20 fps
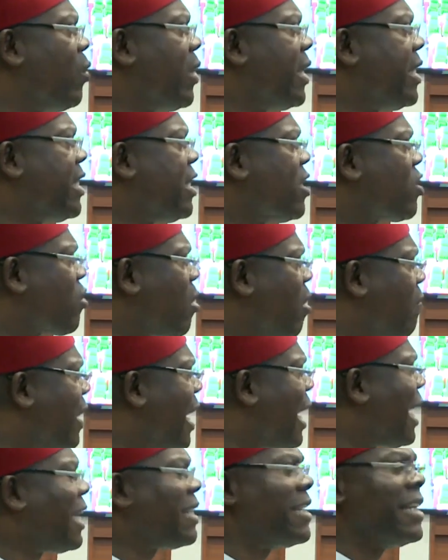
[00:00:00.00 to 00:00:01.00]
will discover
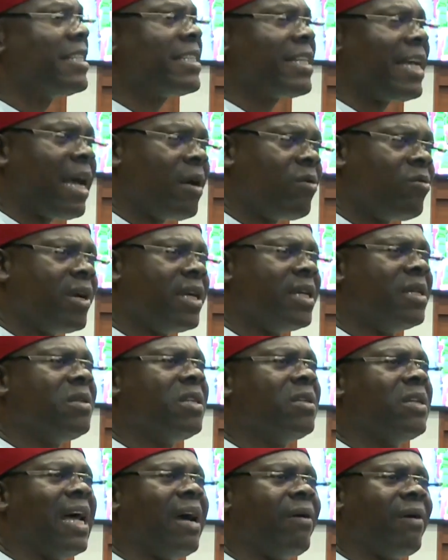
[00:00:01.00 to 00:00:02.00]
at a time when
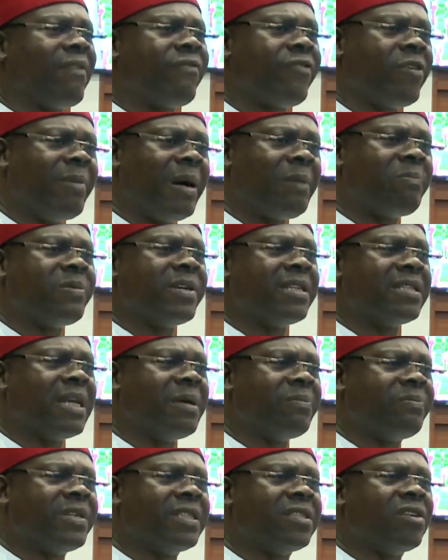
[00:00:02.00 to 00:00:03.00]
our former
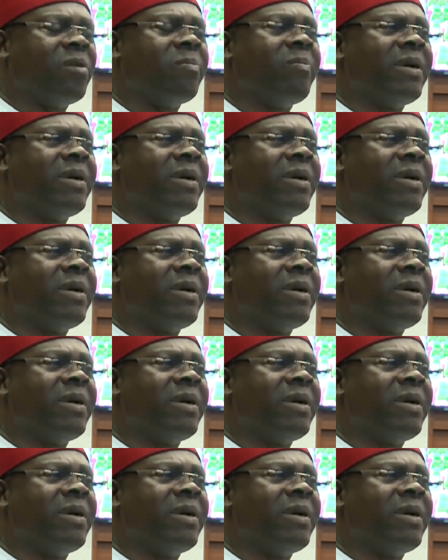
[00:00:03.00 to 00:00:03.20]
president, President